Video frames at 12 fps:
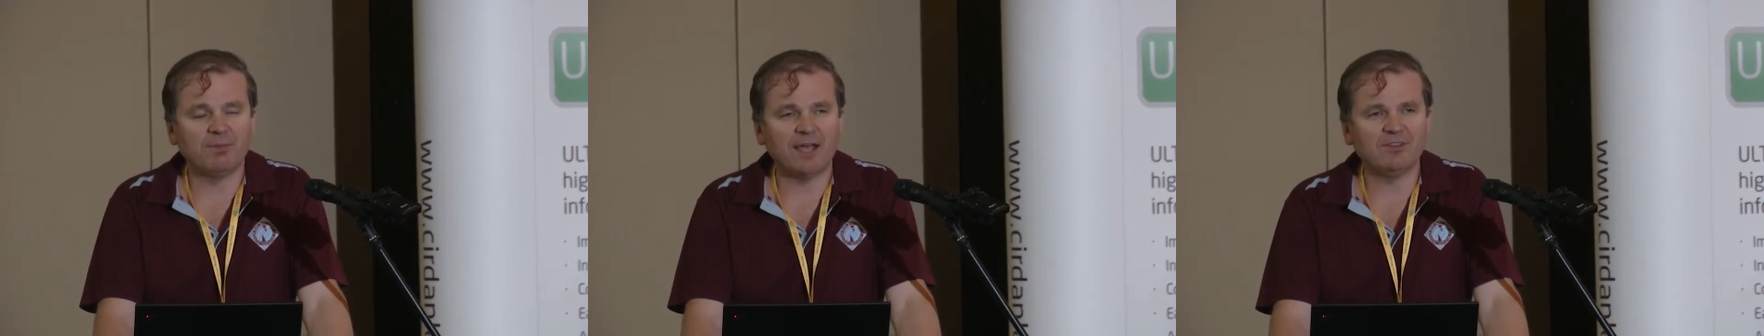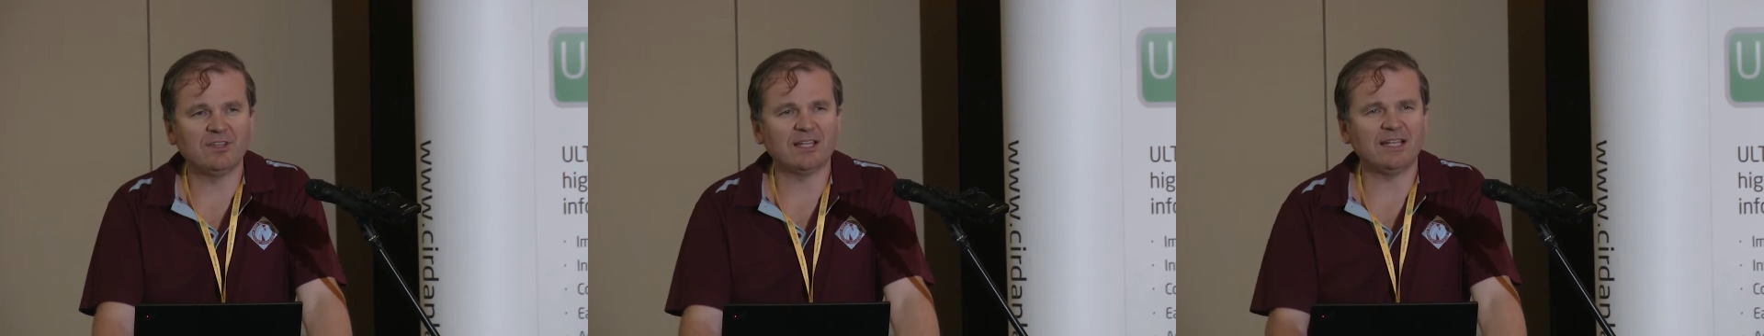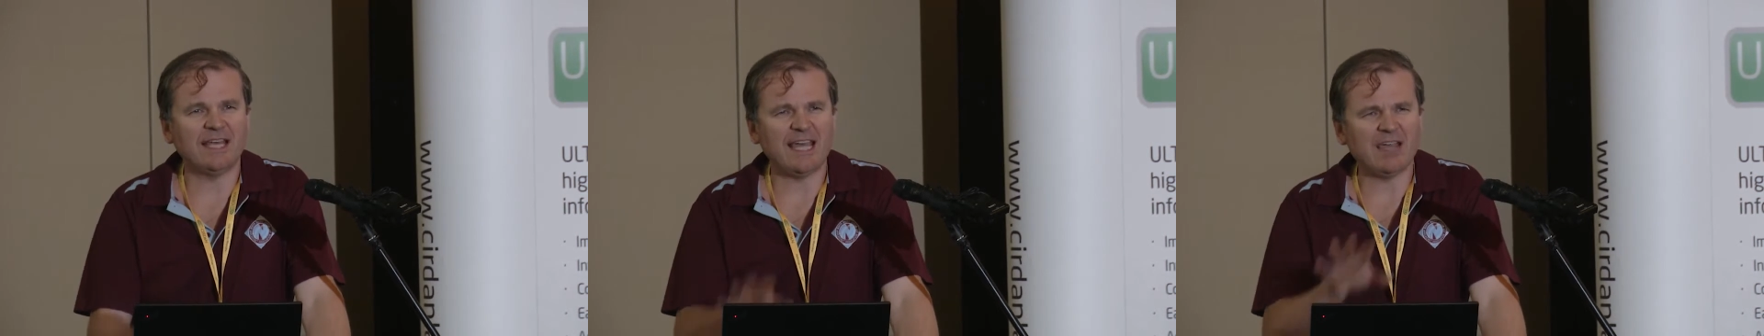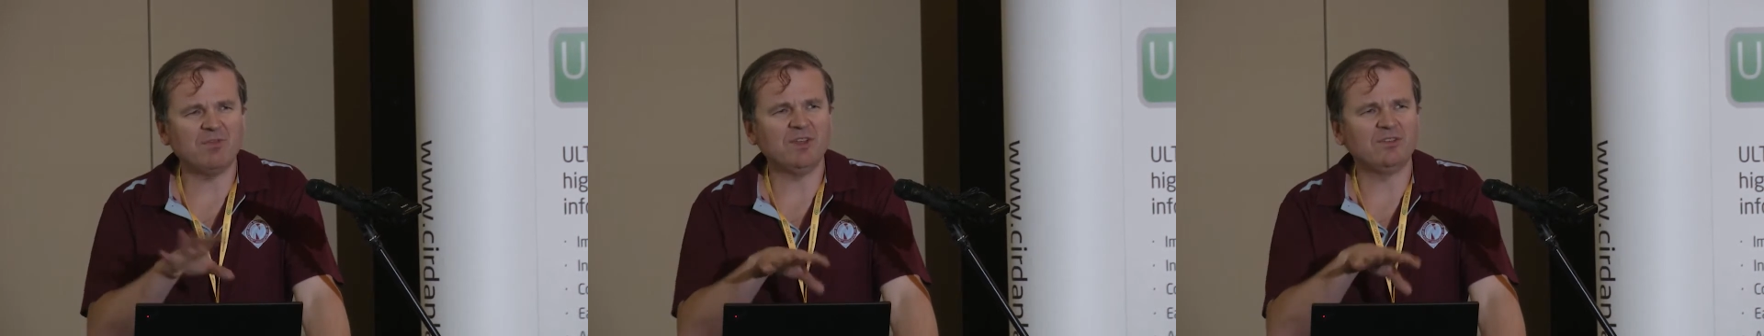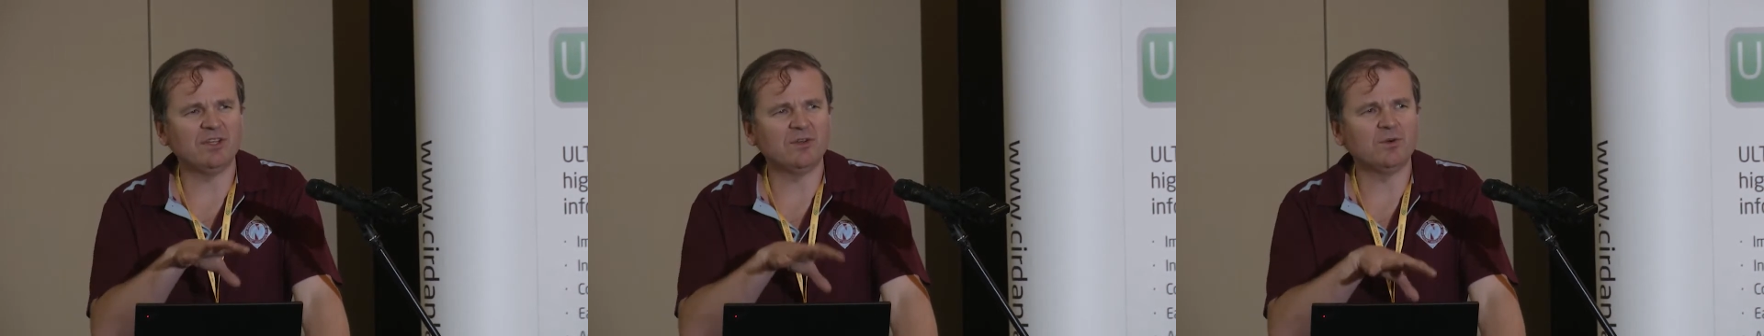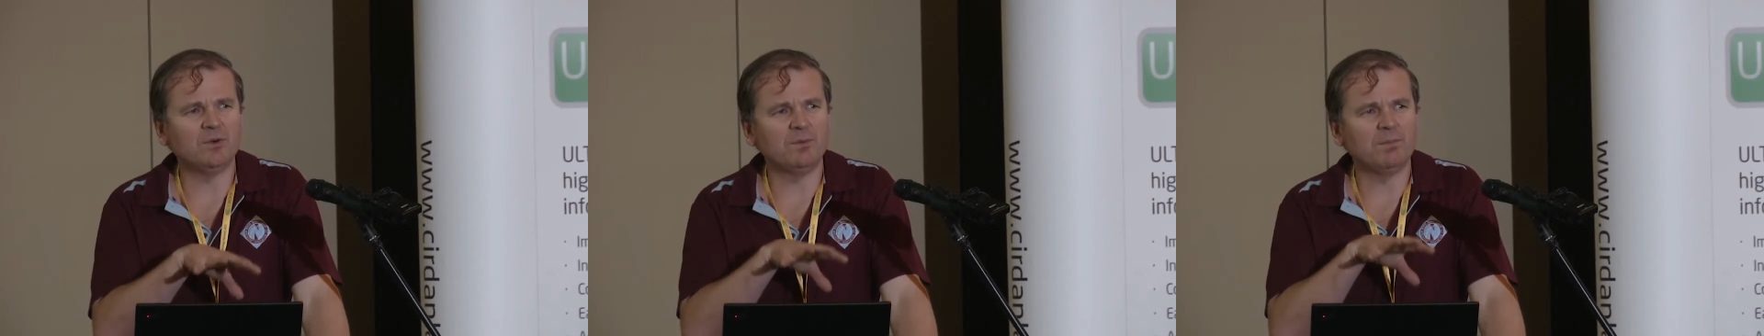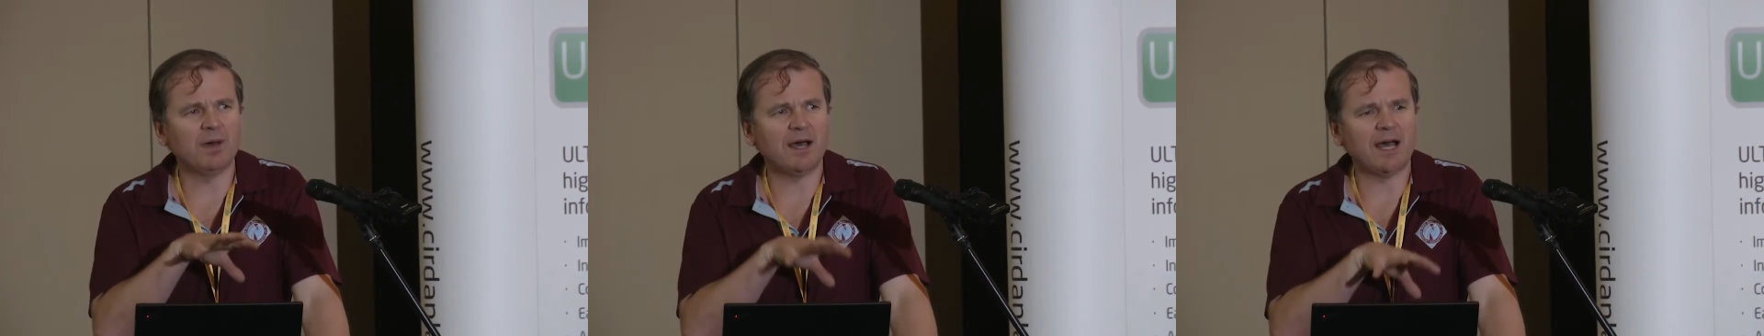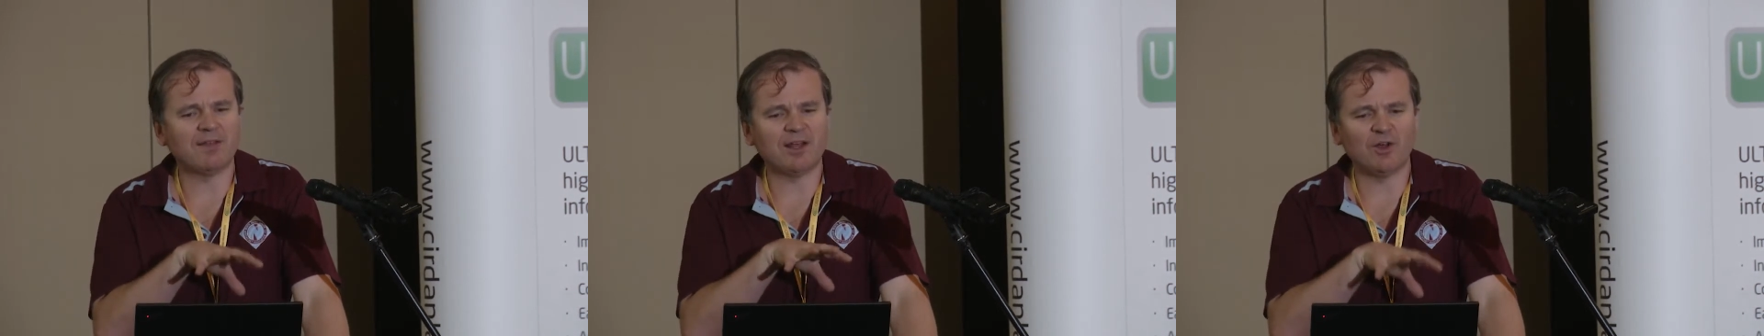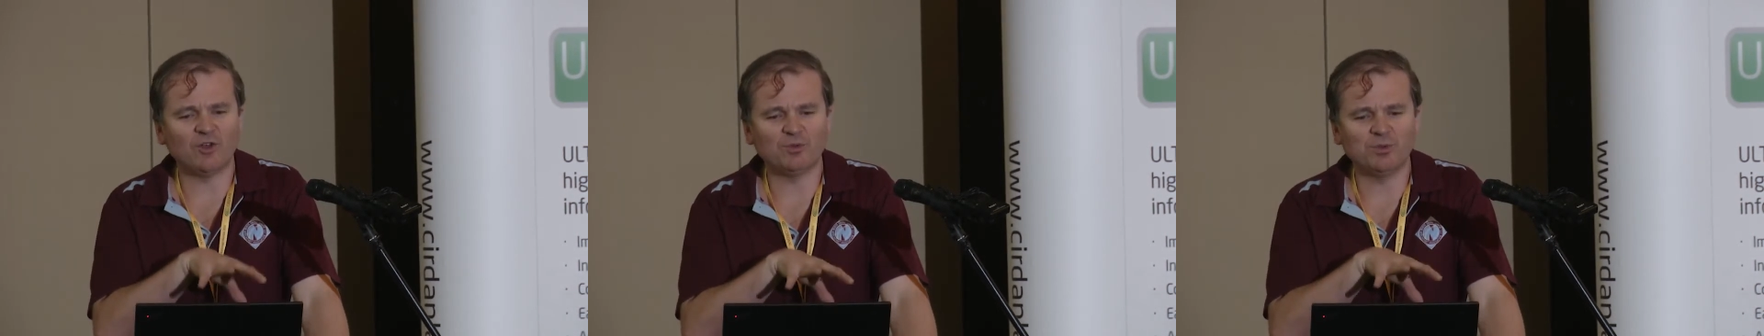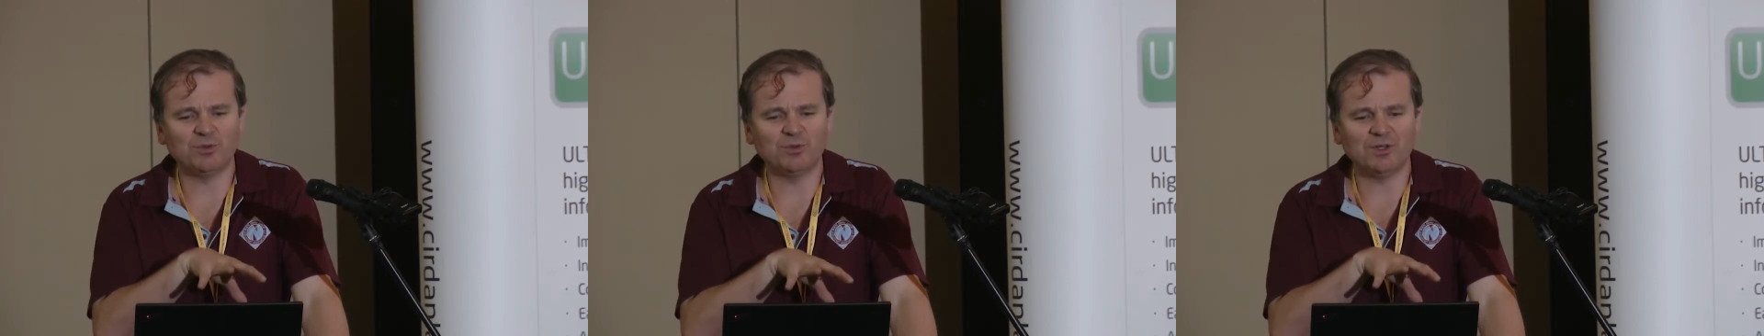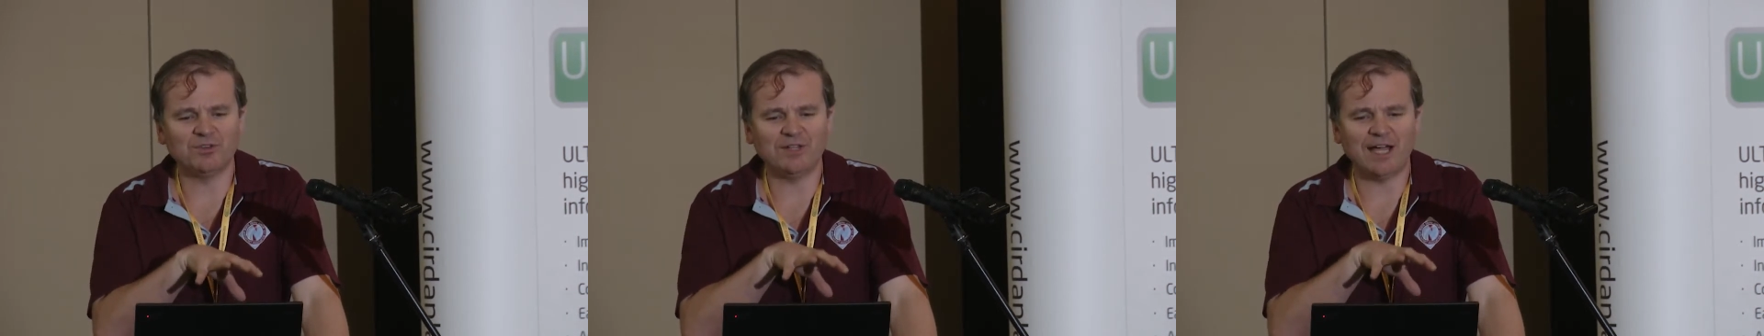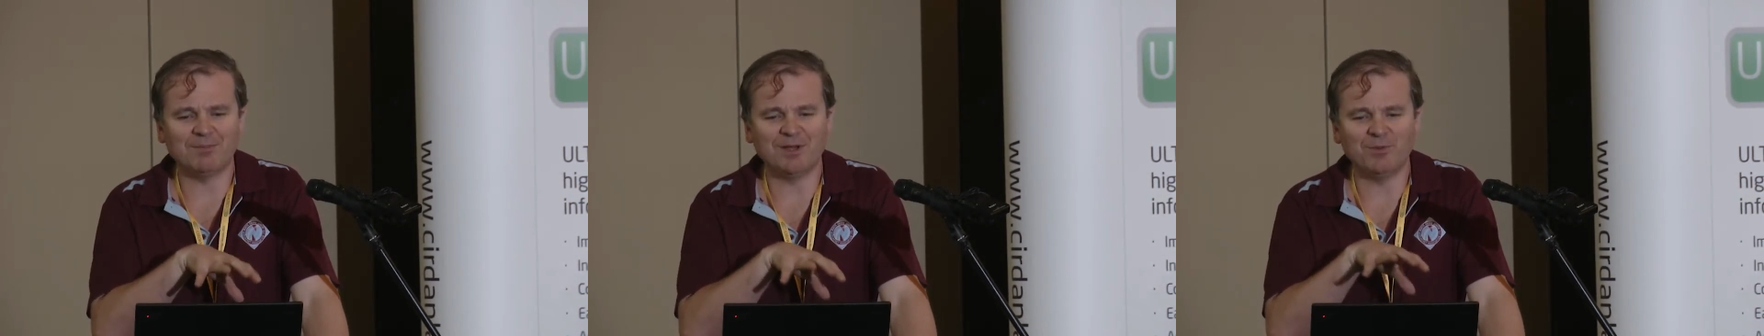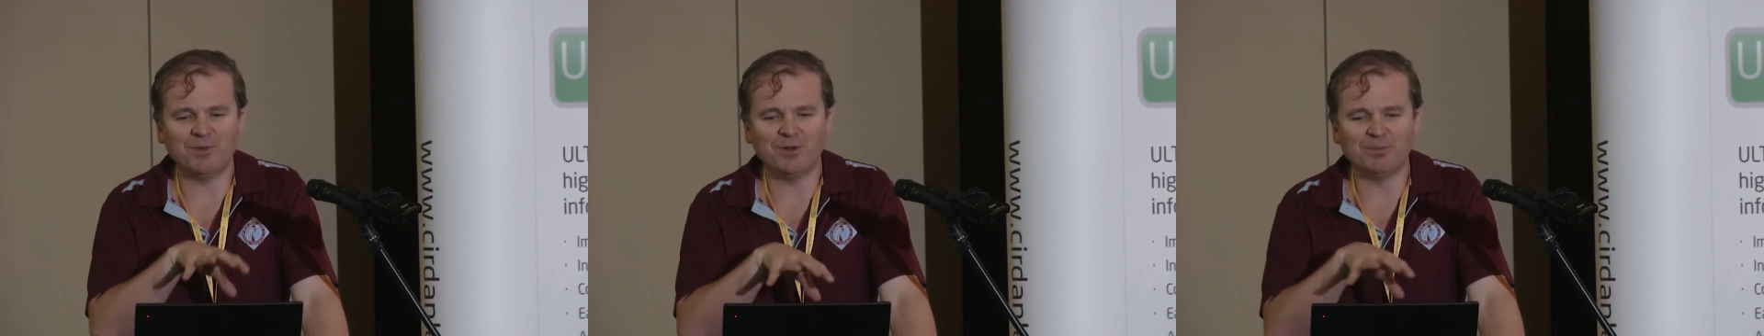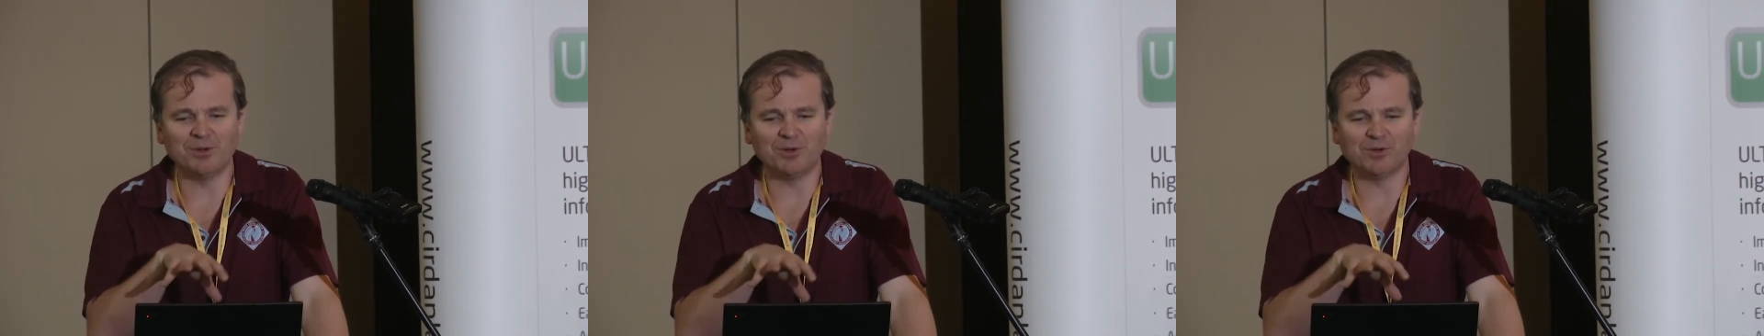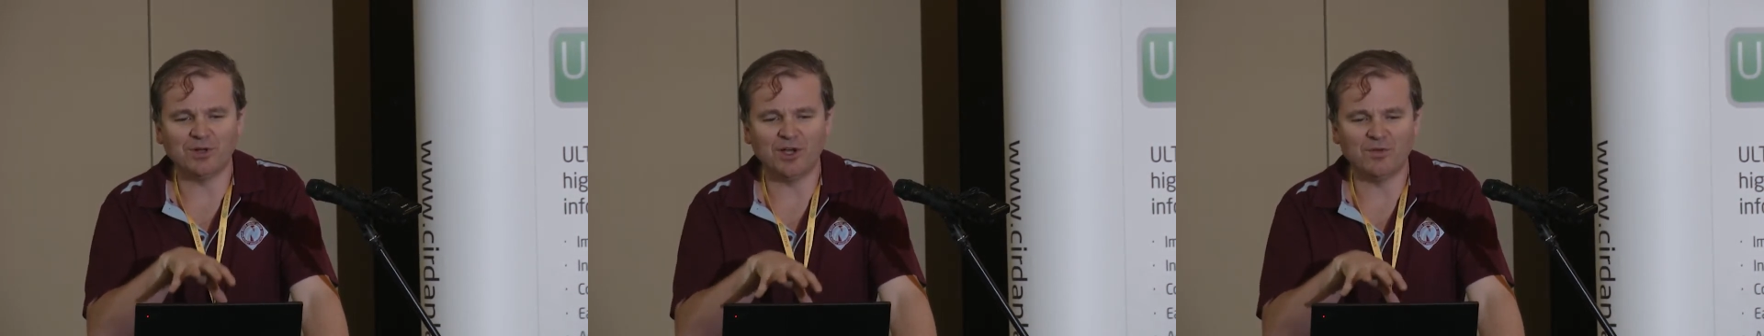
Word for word: So basically, every single part of that hospital has now been rebuilt